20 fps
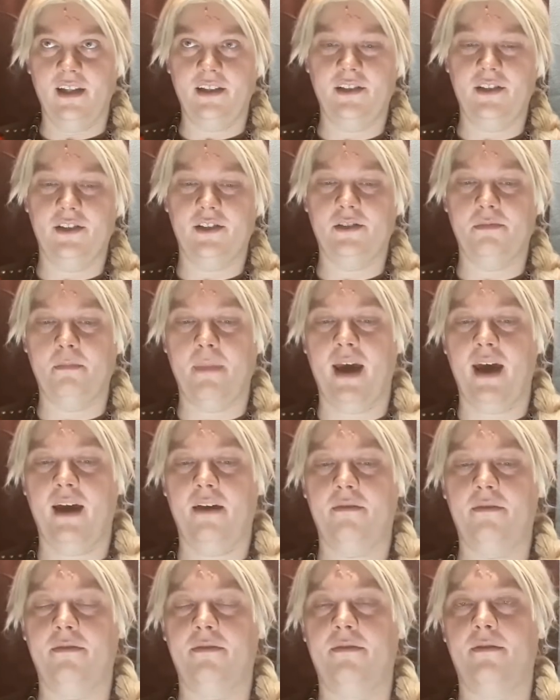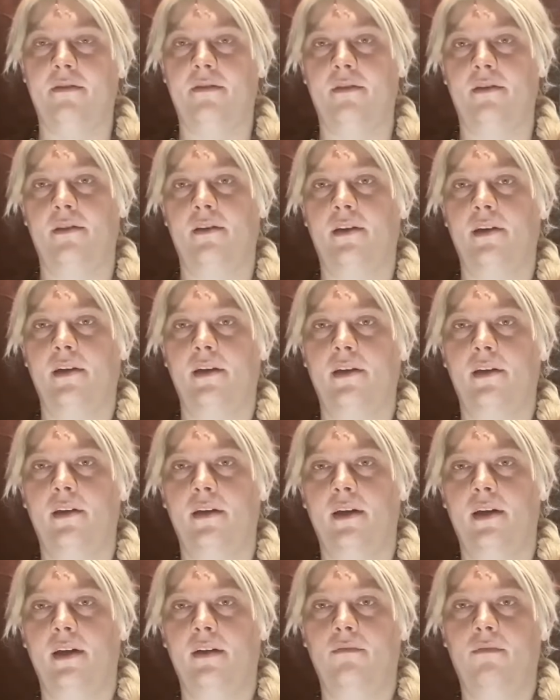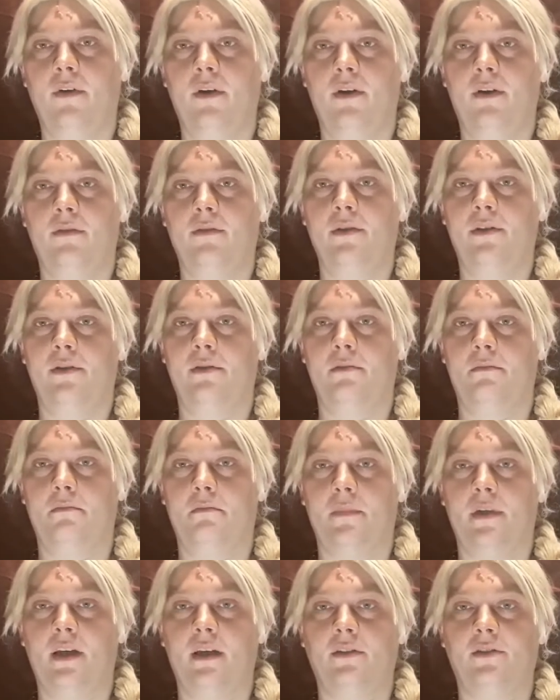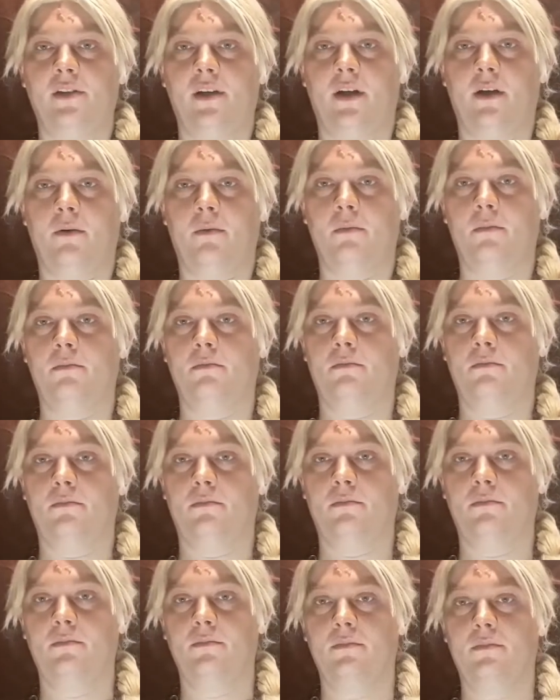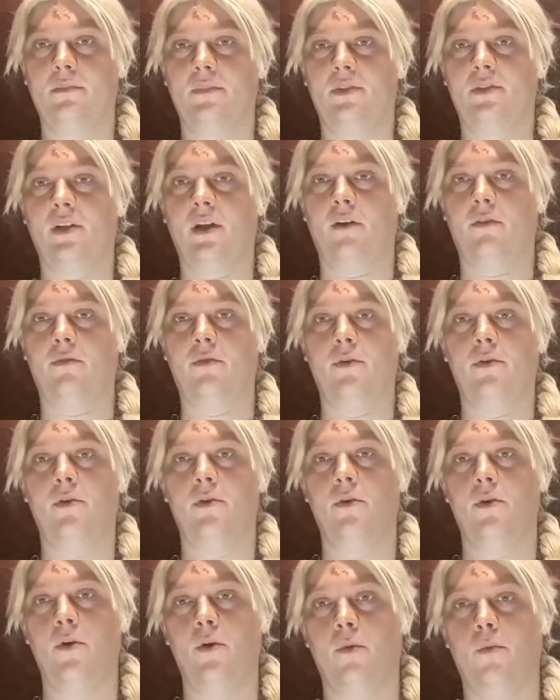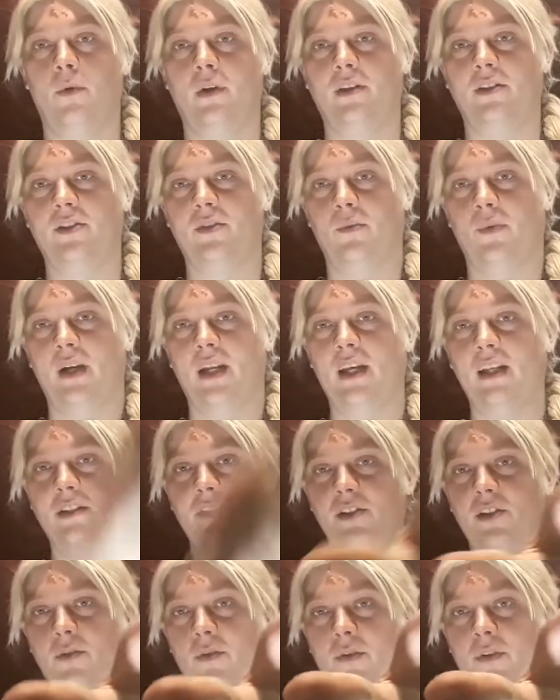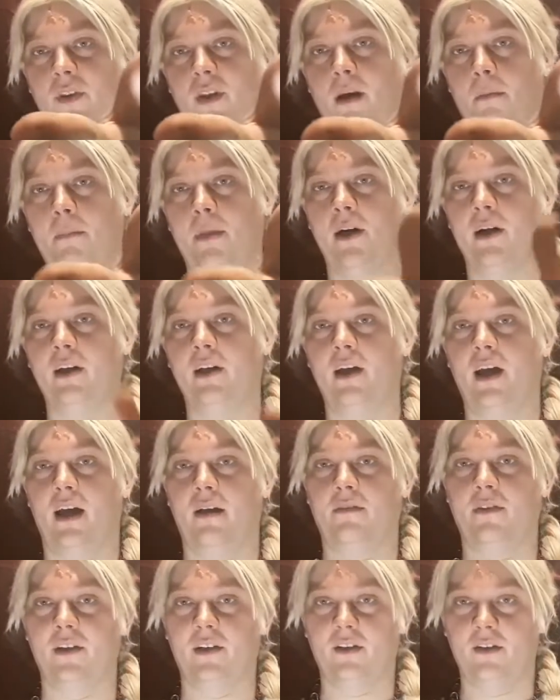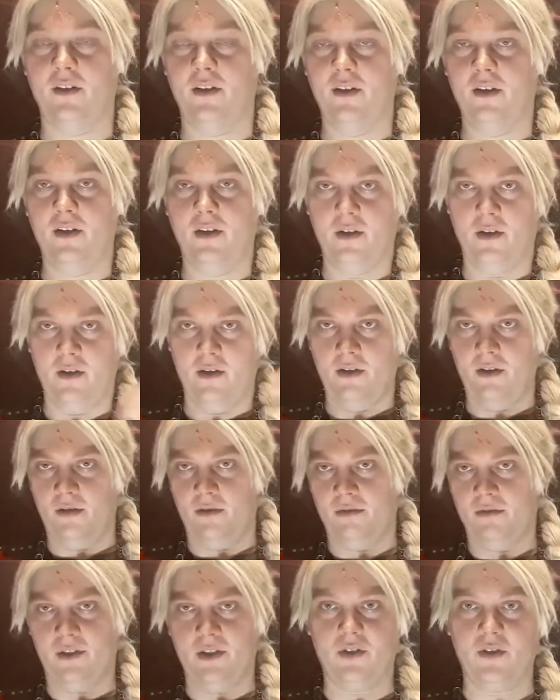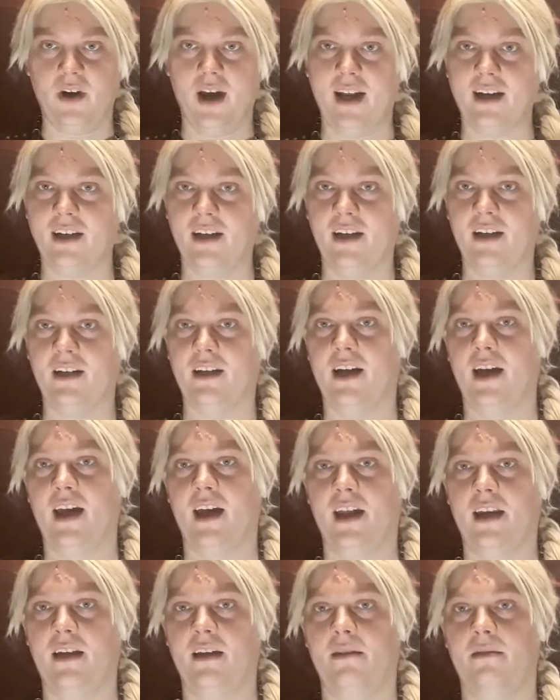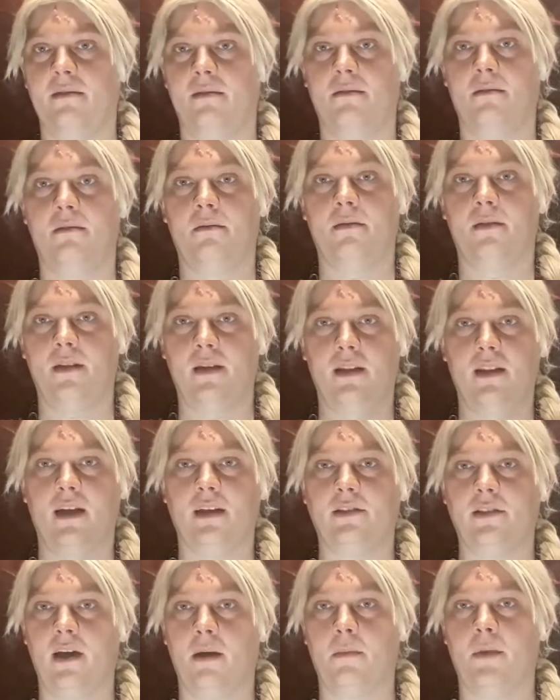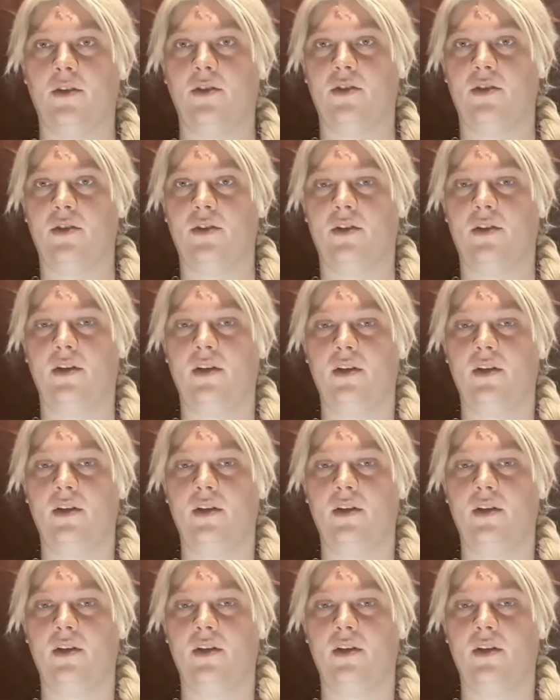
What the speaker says: just math involved, because, stuff, when someone hits you with a number, you have to subtract it in your head, and that's how much